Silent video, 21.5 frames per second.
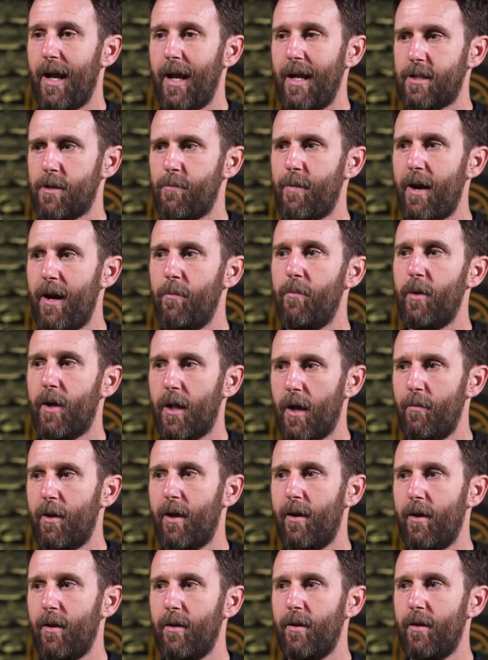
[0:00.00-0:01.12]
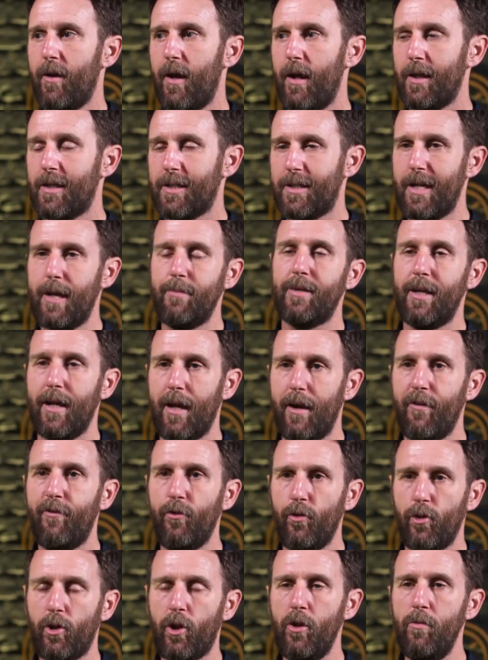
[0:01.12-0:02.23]
it's about becoming, accepting our
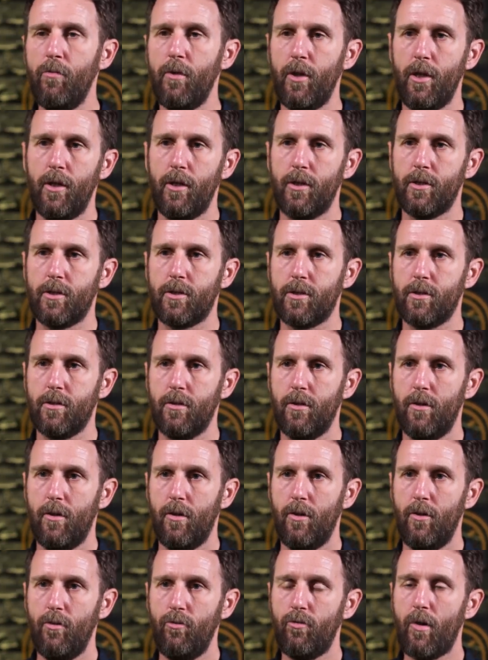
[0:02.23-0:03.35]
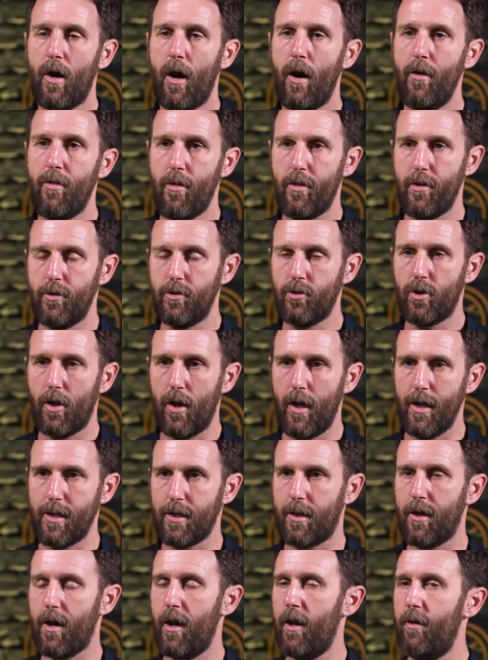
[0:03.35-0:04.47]
full humanness rather than trying
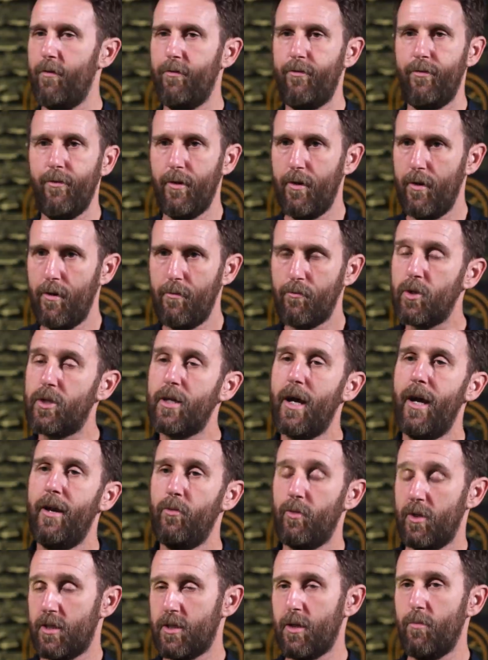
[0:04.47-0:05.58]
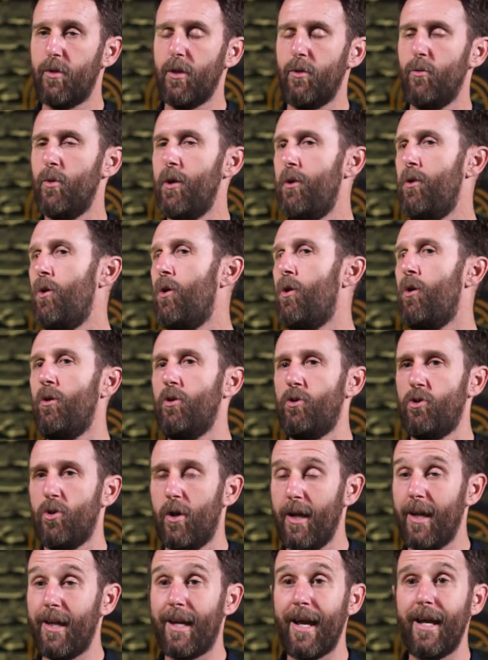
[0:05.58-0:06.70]
to kind of pretend we're something we're not or
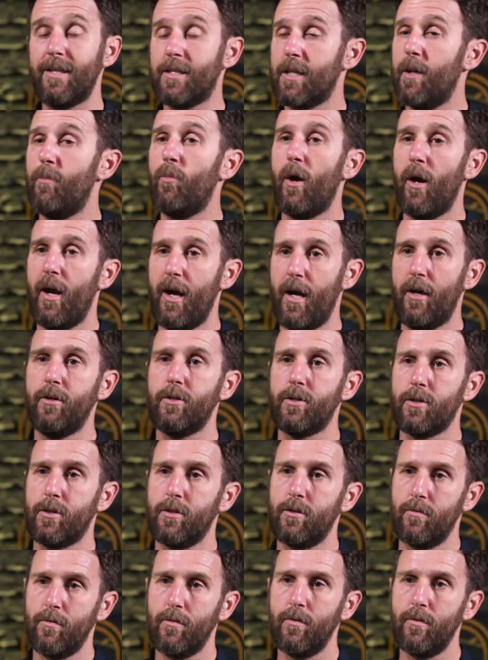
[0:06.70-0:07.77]
try and get somewhere else.